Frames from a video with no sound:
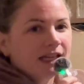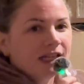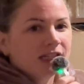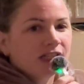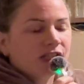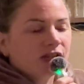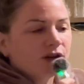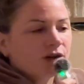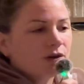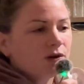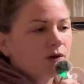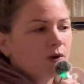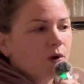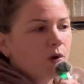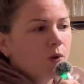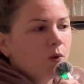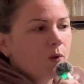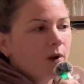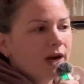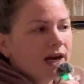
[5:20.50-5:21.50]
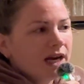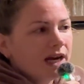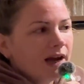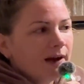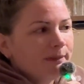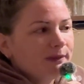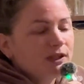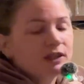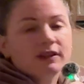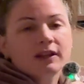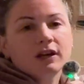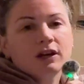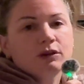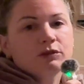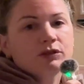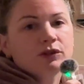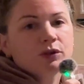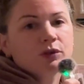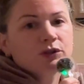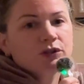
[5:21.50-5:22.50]
So when it comes to the
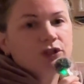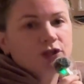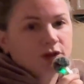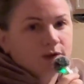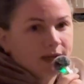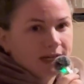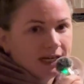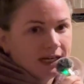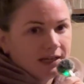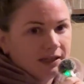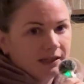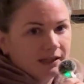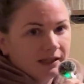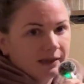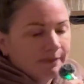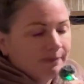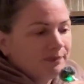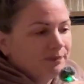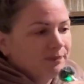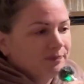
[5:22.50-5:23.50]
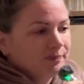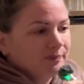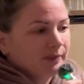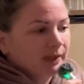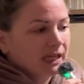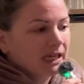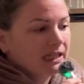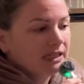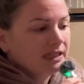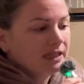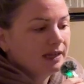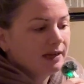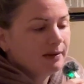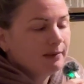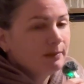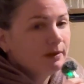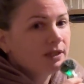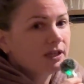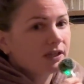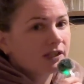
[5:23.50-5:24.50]
household duties,
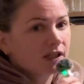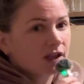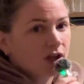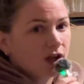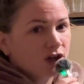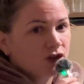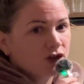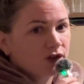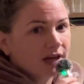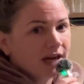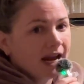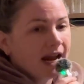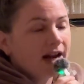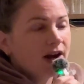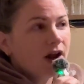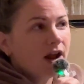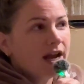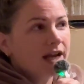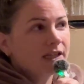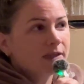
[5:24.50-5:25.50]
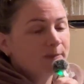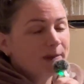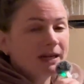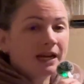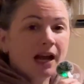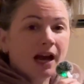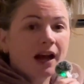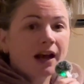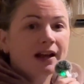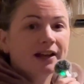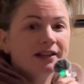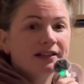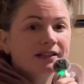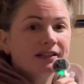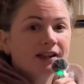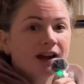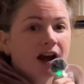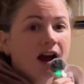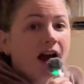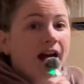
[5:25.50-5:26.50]
Tim does the laundry, and it's
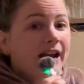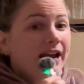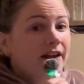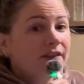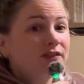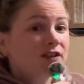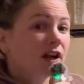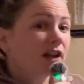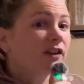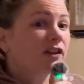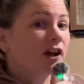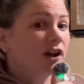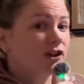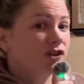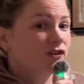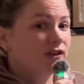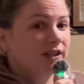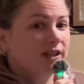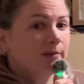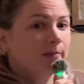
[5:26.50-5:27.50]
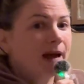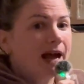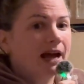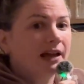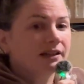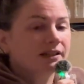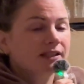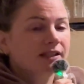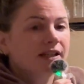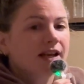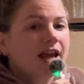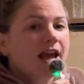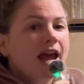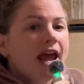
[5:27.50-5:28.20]
because I have done laundry in the past,